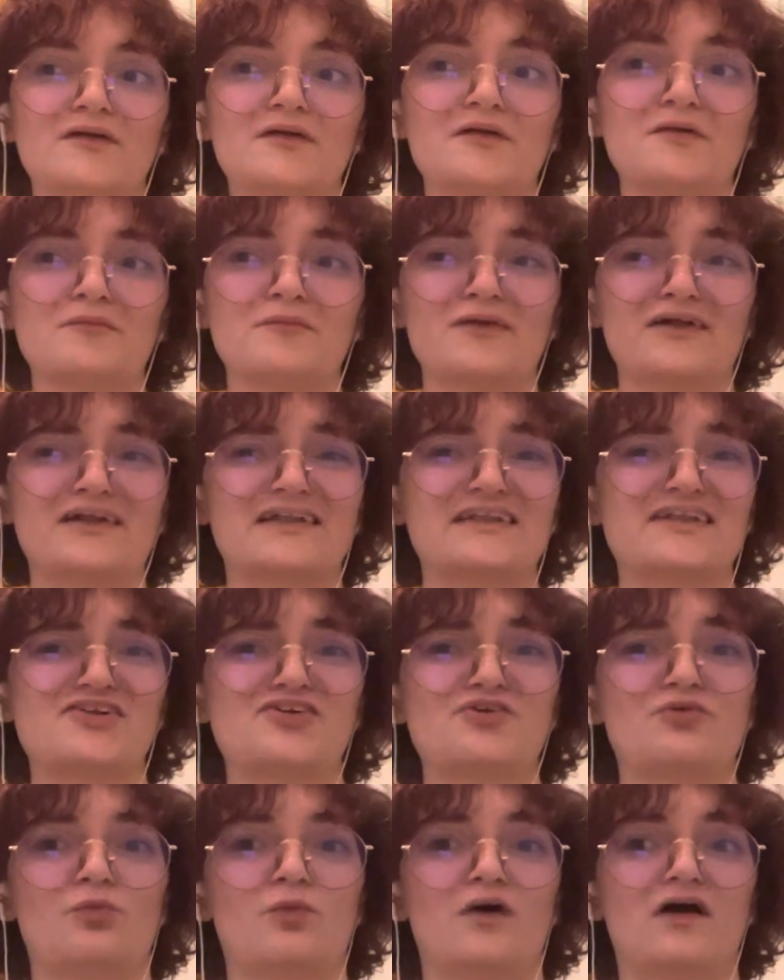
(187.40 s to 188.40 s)
I'm not gonna tell
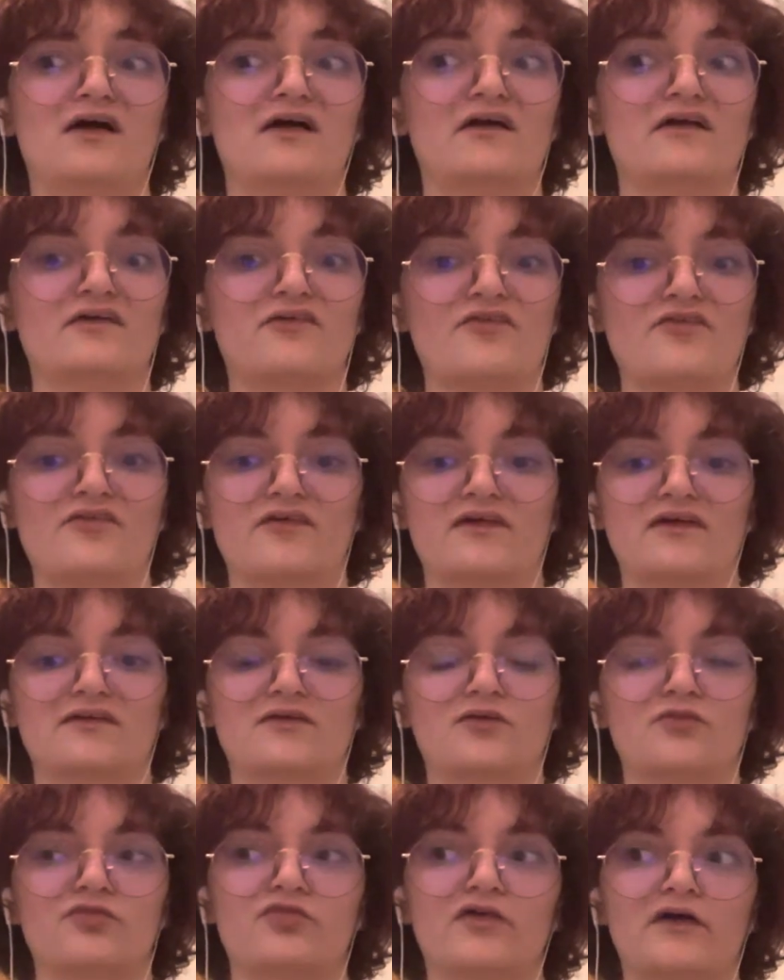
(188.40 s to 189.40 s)
you why, because like I
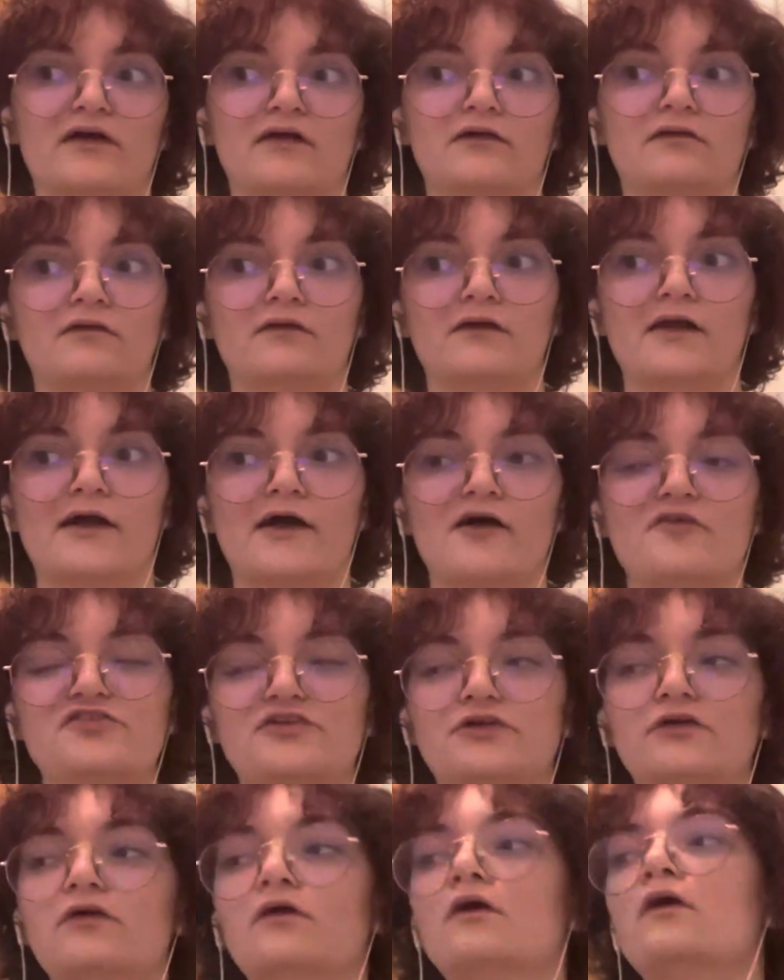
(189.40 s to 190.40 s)
don't fucking have
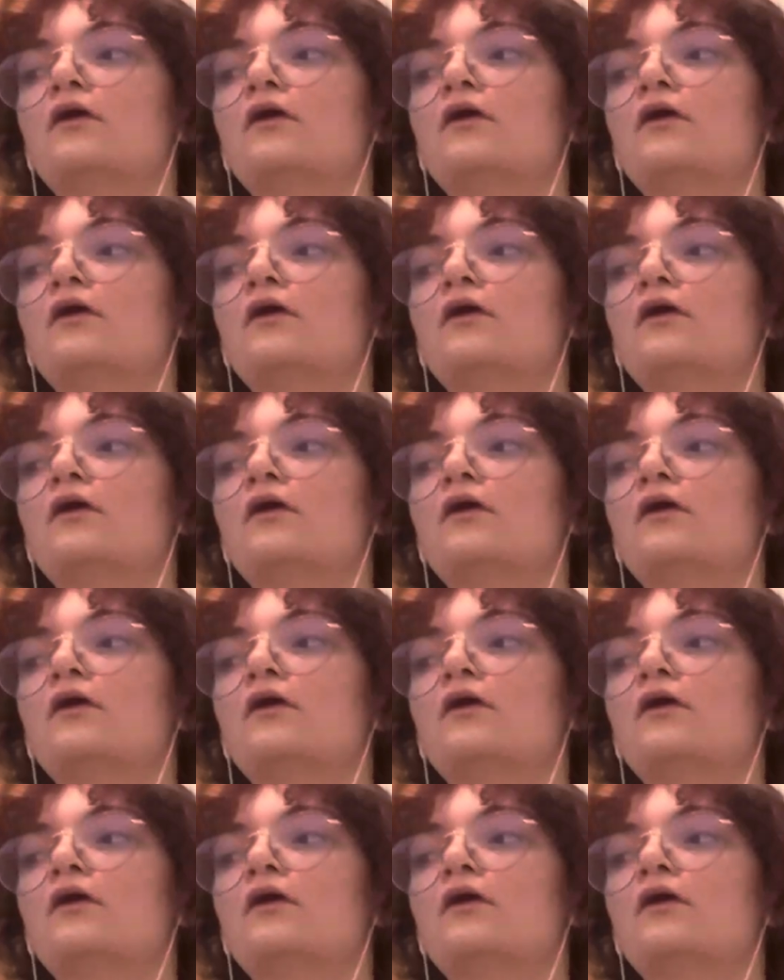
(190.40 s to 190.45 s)
to.